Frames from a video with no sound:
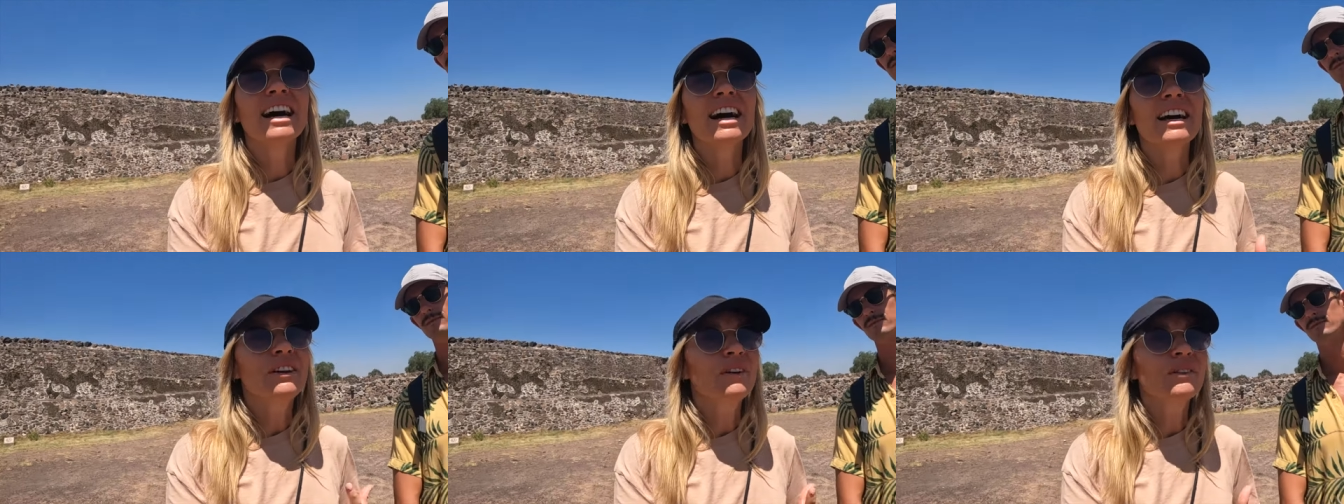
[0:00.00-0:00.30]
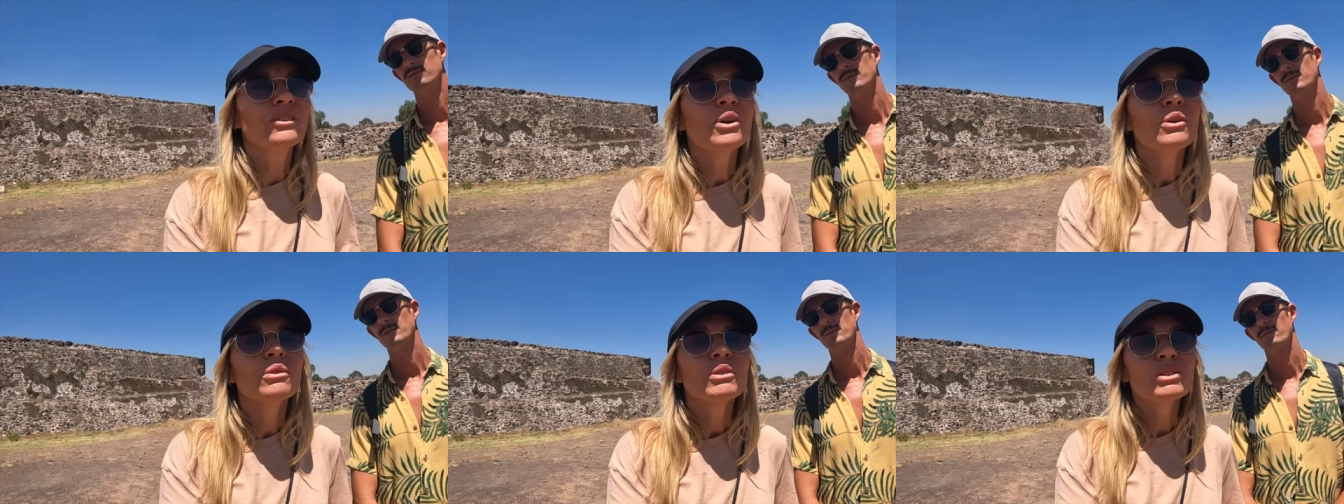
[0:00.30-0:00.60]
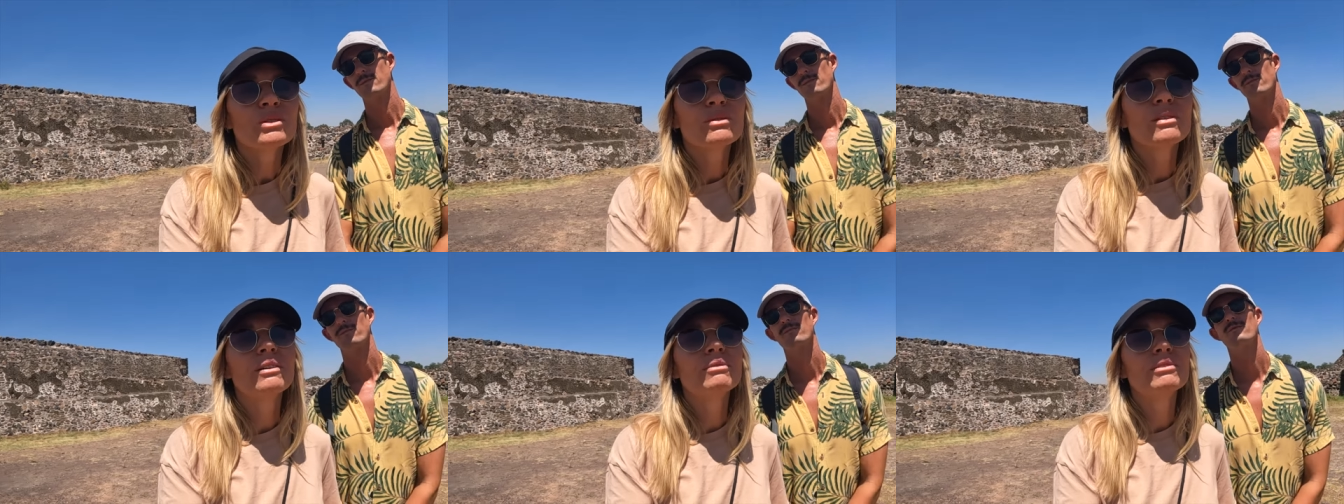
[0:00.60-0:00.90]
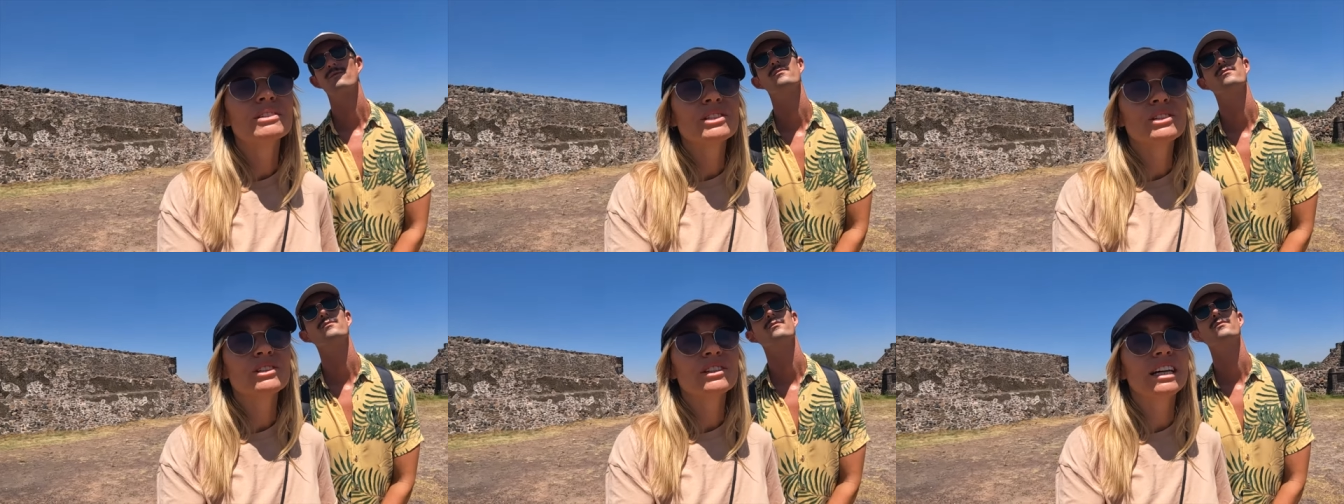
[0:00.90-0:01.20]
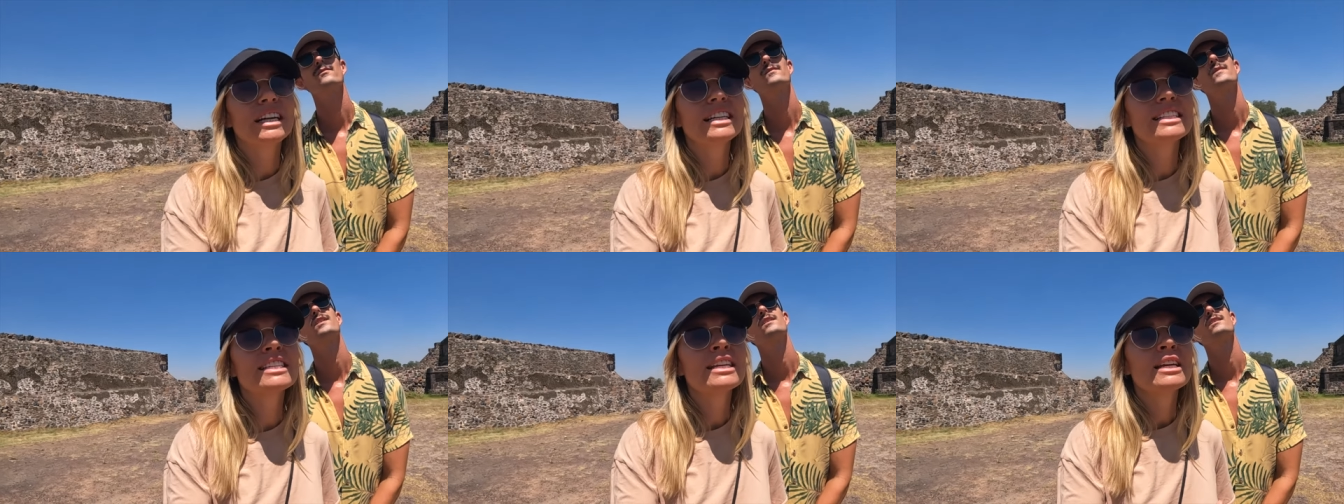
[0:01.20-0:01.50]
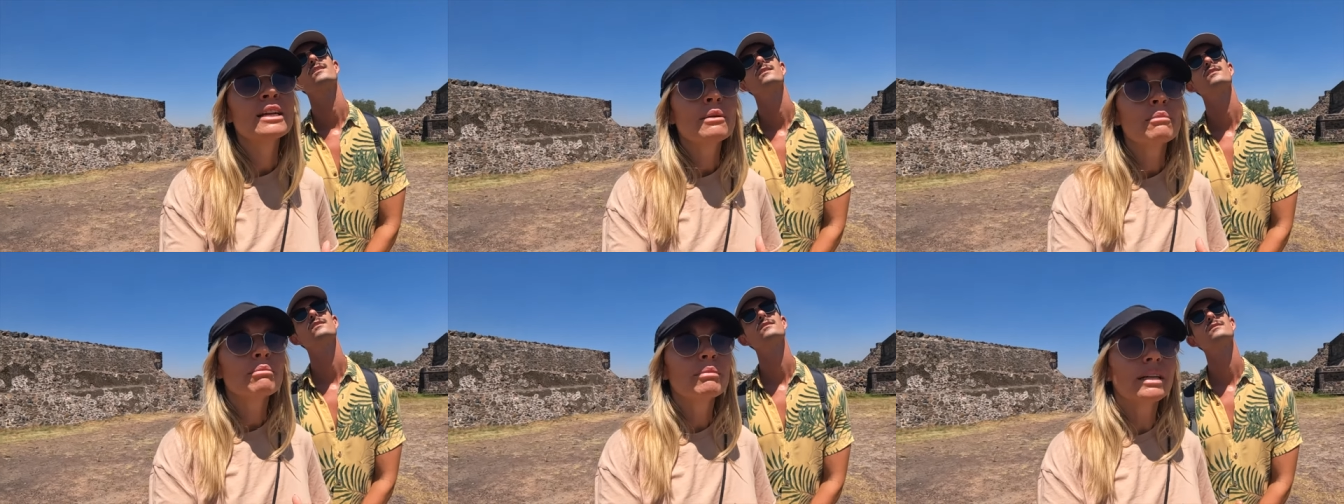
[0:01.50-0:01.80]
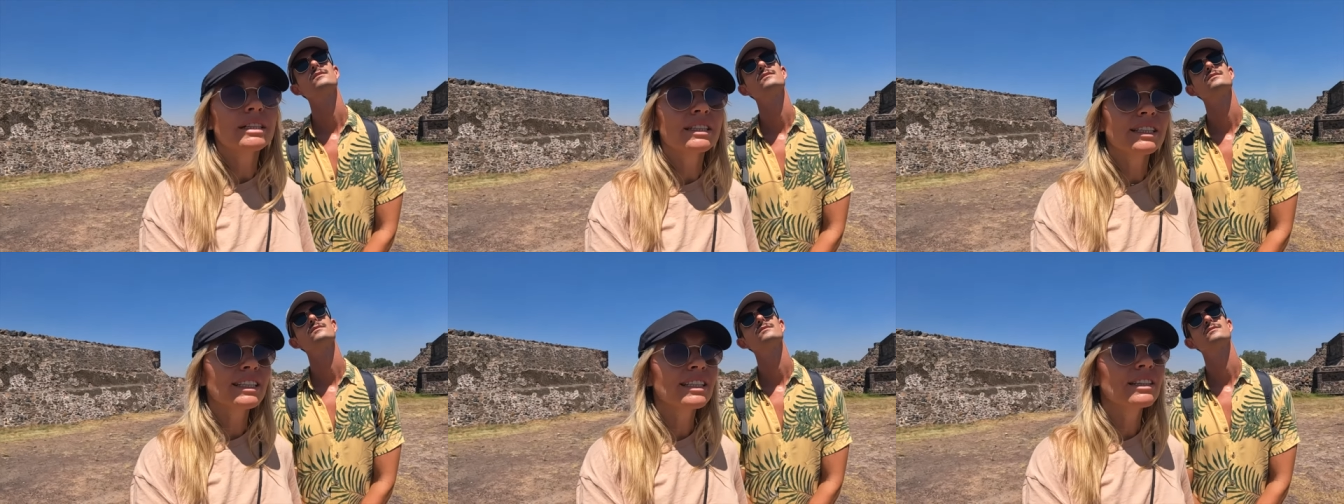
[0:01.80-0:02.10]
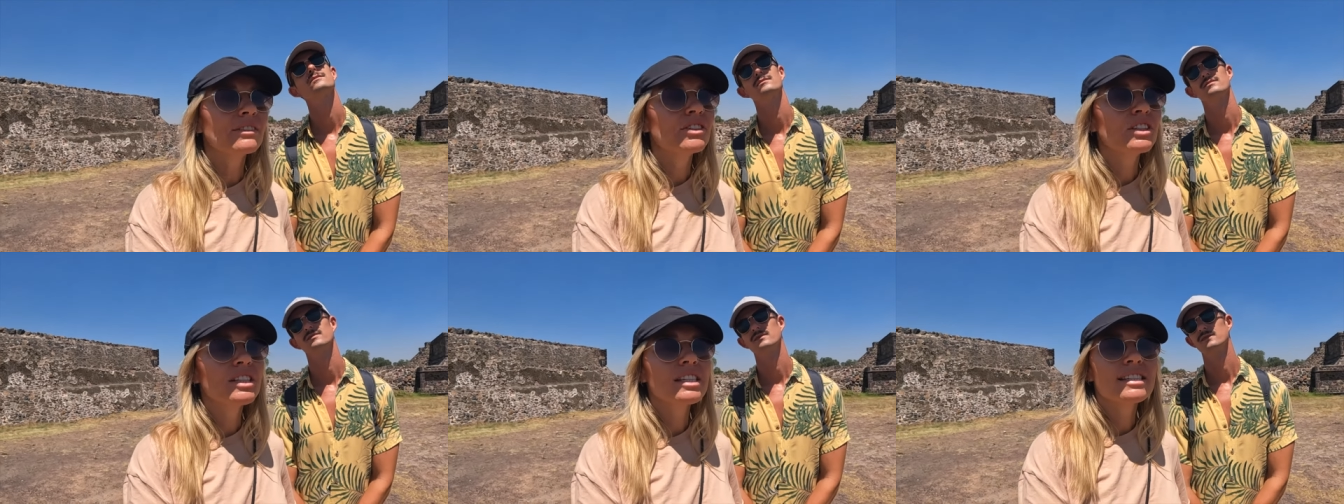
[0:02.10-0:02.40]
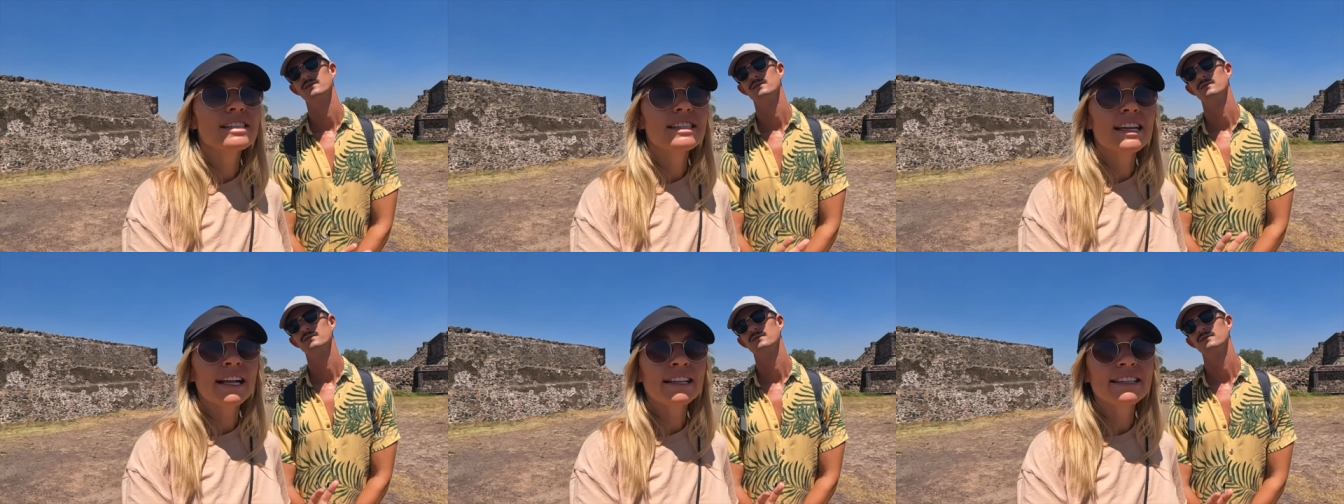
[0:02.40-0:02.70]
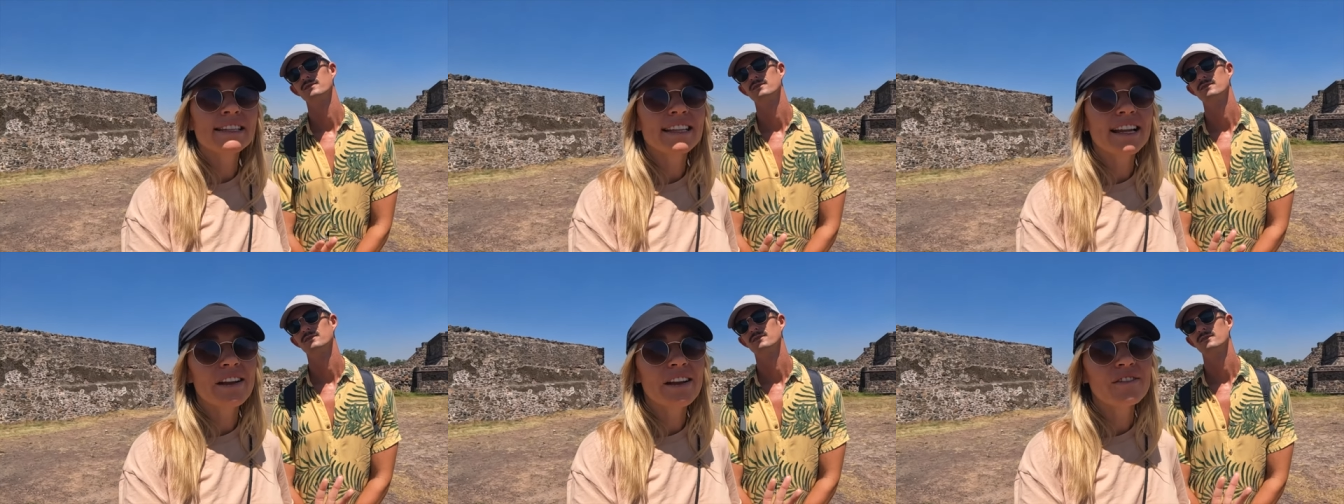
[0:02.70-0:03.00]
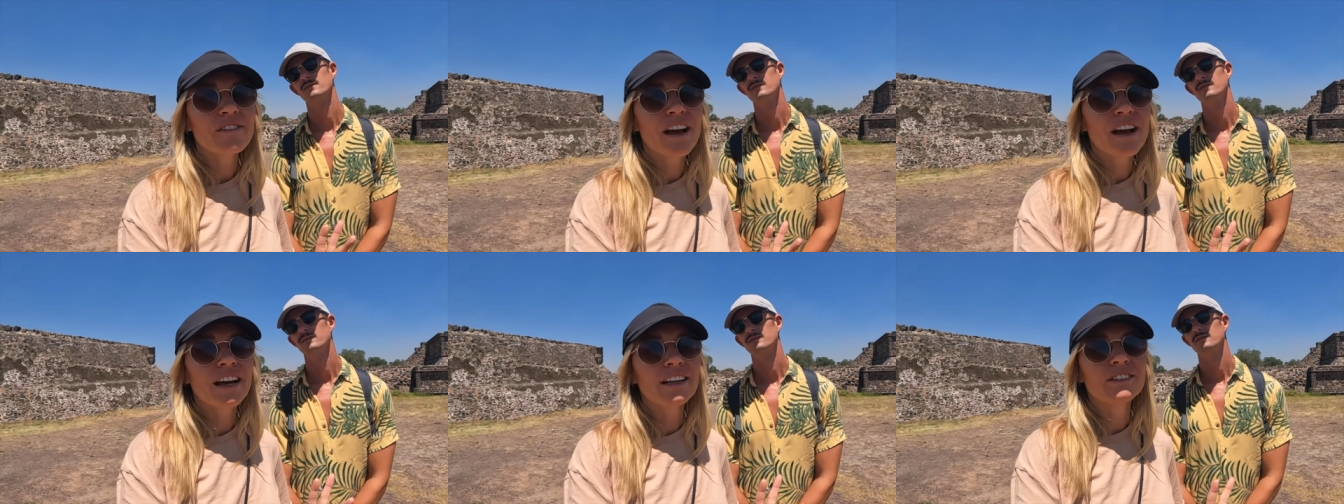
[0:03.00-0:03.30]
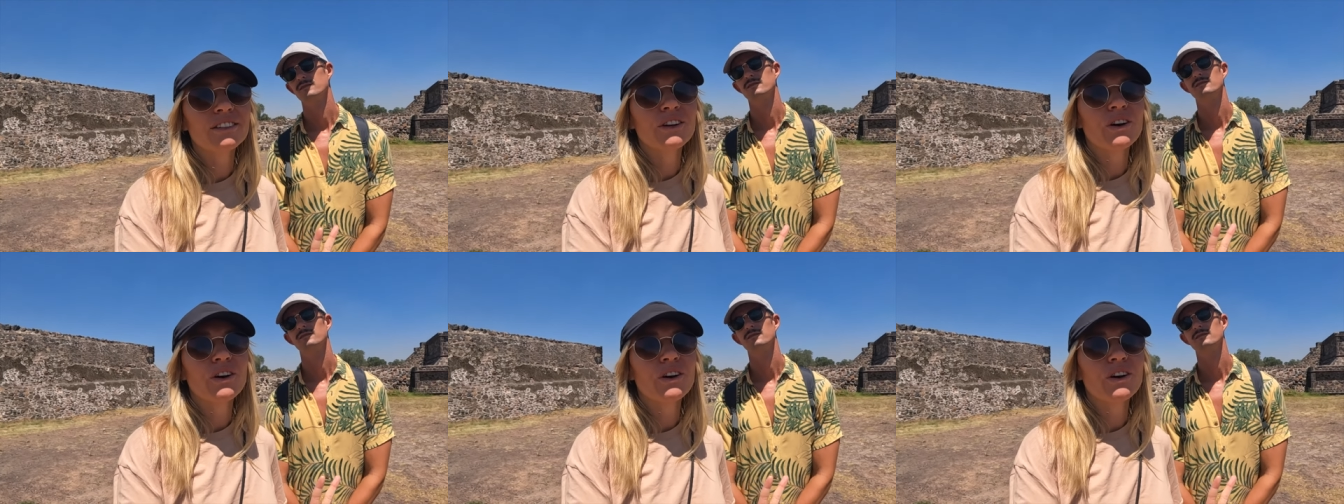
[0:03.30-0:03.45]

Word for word: I don't know which one was correct, but I'm gonna give you the stats that I found